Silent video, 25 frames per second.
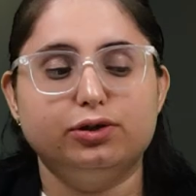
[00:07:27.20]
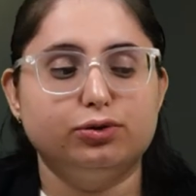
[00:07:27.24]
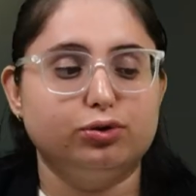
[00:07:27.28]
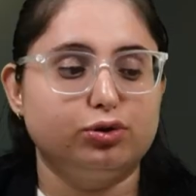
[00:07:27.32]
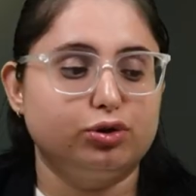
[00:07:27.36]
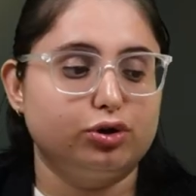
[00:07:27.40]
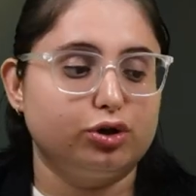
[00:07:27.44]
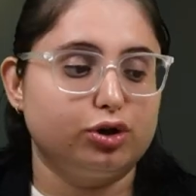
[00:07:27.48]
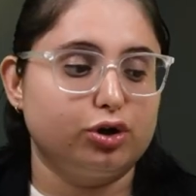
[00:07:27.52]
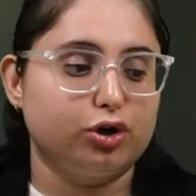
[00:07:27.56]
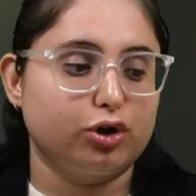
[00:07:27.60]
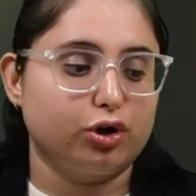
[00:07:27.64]
you
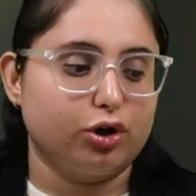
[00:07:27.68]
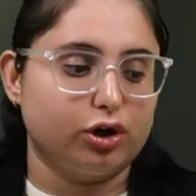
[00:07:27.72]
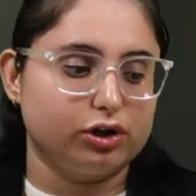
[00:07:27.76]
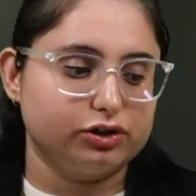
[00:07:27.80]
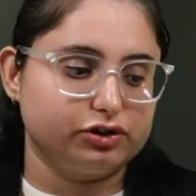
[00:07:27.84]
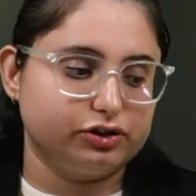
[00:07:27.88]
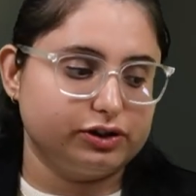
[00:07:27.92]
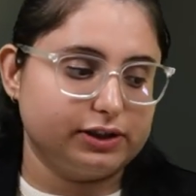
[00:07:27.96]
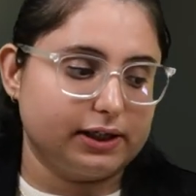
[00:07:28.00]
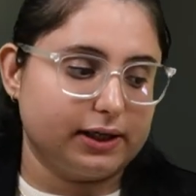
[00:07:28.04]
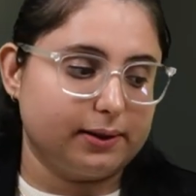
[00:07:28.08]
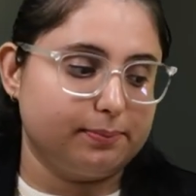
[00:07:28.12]

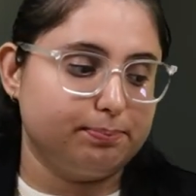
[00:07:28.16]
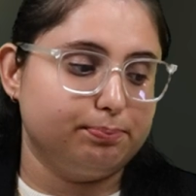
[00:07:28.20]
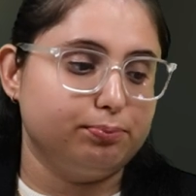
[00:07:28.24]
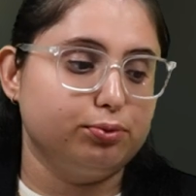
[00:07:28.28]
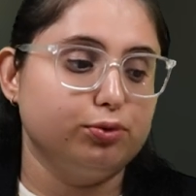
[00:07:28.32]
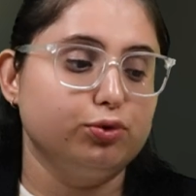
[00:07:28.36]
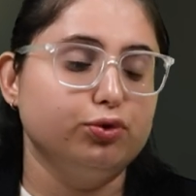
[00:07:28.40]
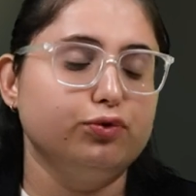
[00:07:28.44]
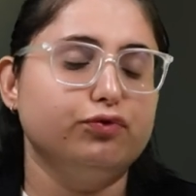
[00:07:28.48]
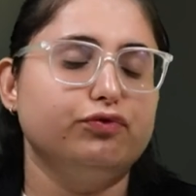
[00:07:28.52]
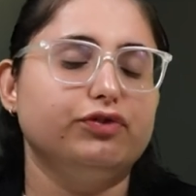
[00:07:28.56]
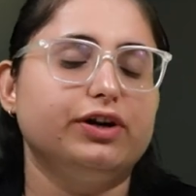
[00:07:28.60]
cross-check.
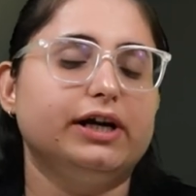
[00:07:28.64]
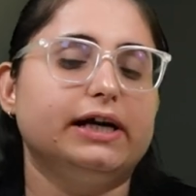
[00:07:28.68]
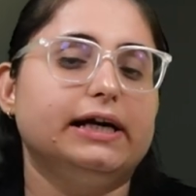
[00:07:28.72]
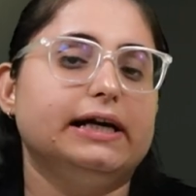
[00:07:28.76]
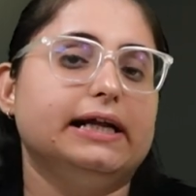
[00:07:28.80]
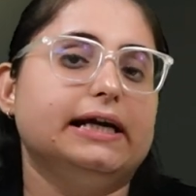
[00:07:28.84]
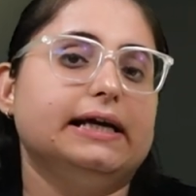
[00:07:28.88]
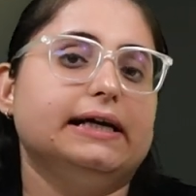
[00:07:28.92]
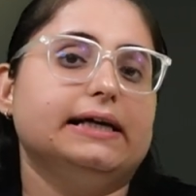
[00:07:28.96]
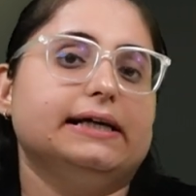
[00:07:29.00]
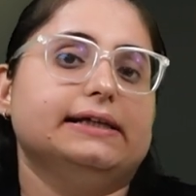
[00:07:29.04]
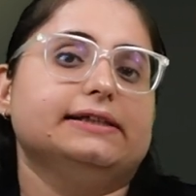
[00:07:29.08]

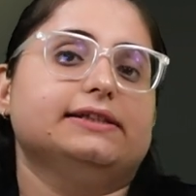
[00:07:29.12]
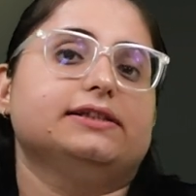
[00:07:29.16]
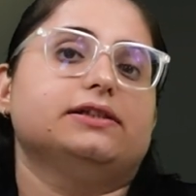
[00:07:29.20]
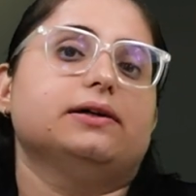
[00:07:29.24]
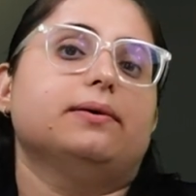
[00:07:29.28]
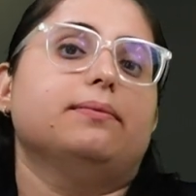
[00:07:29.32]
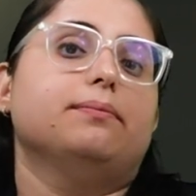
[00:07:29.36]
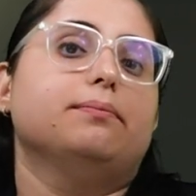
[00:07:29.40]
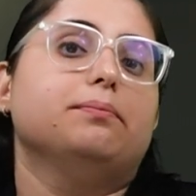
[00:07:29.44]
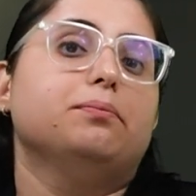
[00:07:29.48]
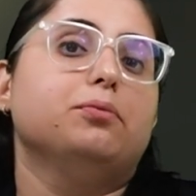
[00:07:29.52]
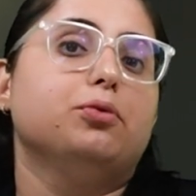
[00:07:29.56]
Proofreading is
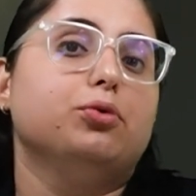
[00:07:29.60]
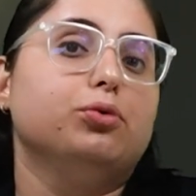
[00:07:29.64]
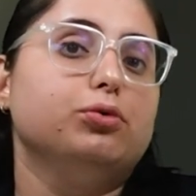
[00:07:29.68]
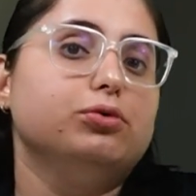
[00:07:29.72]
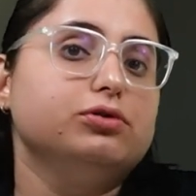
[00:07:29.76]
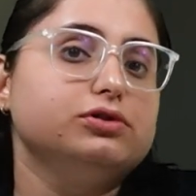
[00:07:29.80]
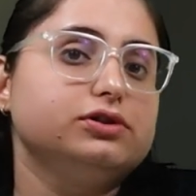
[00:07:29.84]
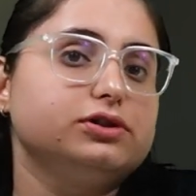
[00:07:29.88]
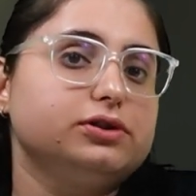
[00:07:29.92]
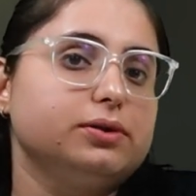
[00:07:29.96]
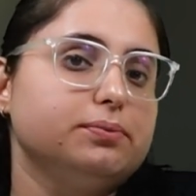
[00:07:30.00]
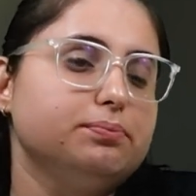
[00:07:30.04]
the
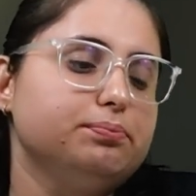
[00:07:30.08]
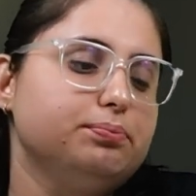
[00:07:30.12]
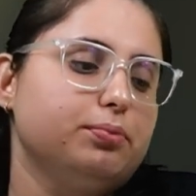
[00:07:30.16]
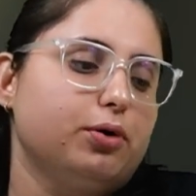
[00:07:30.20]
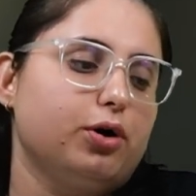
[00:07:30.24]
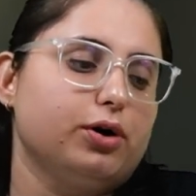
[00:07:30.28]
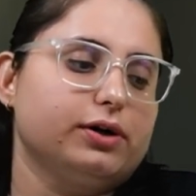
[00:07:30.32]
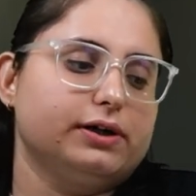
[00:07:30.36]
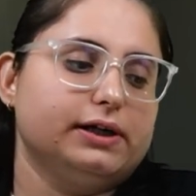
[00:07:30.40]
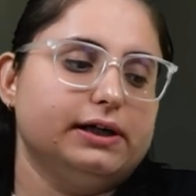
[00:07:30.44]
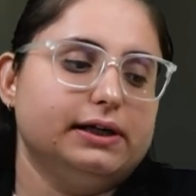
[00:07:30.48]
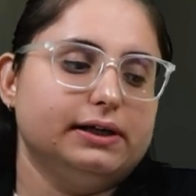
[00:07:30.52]
most
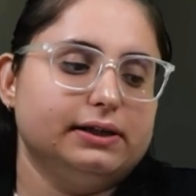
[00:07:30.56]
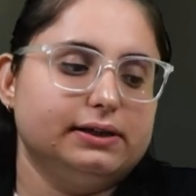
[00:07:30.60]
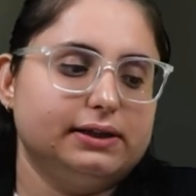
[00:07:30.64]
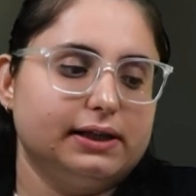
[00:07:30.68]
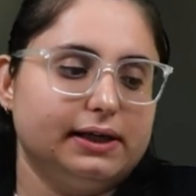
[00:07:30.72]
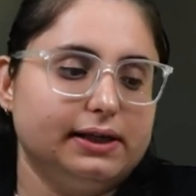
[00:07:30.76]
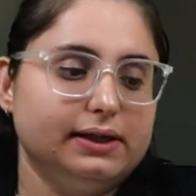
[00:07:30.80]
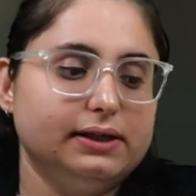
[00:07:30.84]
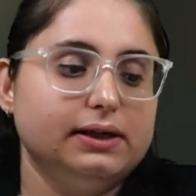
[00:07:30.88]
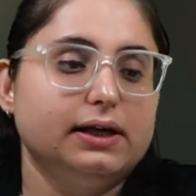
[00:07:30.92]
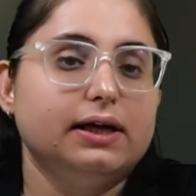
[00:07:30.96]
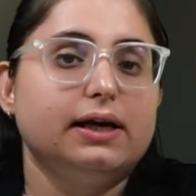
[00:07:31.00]
important
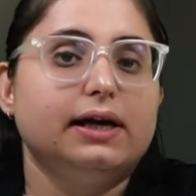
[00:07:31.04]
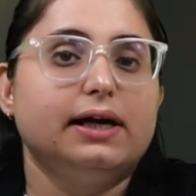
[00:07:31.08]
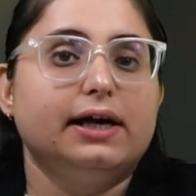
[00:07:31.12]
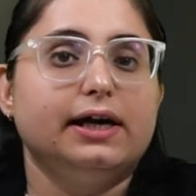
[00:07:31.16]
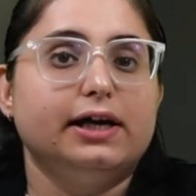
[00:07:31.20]
thing